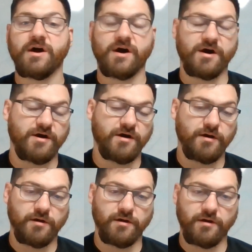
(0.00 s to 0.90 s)
a
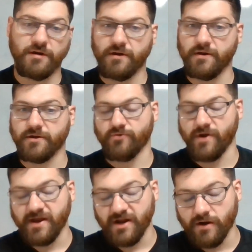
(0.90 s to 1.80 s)

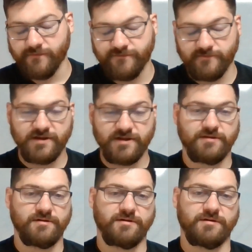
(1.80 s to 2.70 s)
grain
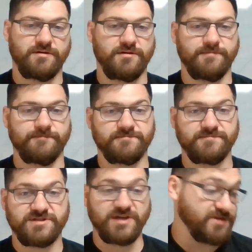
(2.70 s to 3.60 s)
offering.
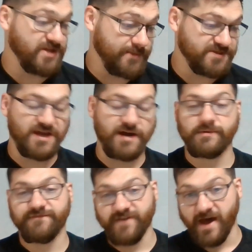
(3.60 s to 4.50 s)
Sometimes they come
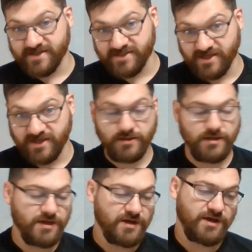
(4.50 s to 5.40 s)
with fasting.
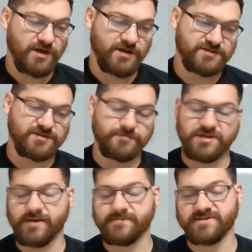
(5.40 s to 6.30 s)

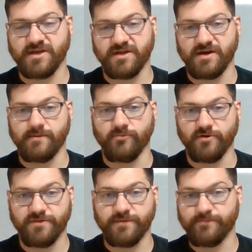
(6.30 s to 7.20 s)
Sometimes they come
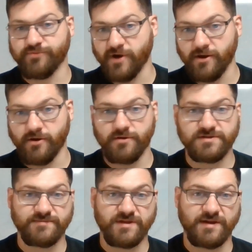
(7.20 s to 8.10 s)
with prayer.
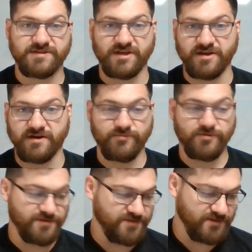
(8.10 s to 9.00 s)
Sometimes they come
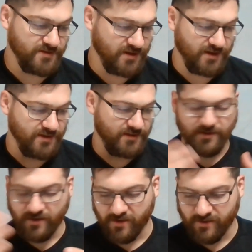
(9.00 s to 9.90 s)
with
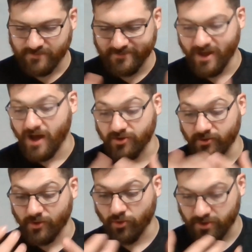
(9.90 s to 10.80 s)
not
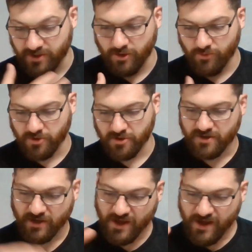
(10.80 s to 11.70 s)
doing ordinary
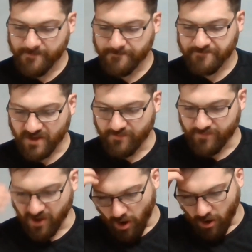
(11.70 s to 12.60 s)
work.
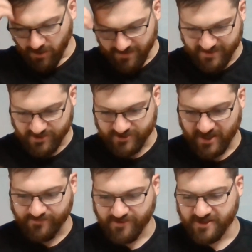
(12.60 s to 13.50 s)
But all of these are
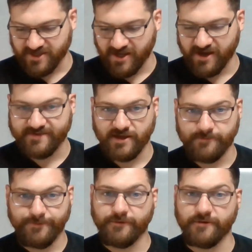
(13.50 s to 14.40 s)
taking place in an
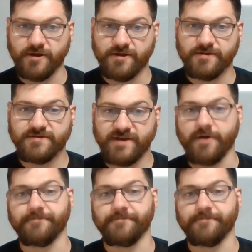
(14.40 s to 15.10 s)
8-day period. Now,